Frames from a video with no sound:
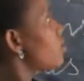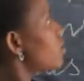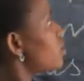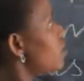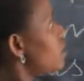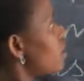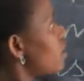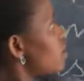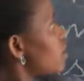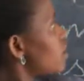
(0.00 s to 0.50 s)

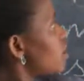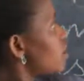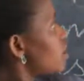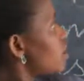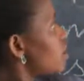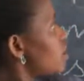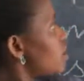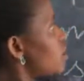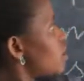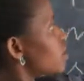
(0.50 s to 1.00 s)

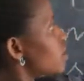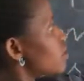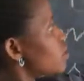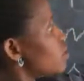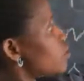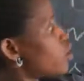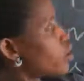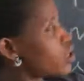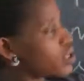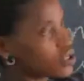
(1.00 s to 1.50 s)
This
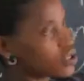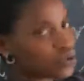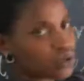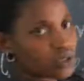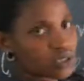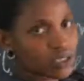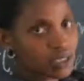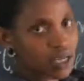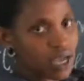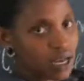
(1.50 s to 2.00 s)
law is
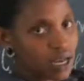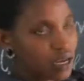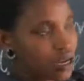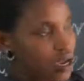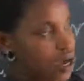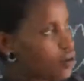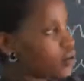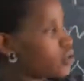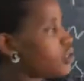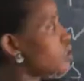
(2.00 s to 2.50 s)
not a
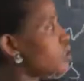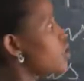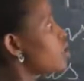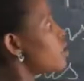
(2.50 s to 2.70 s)
noun.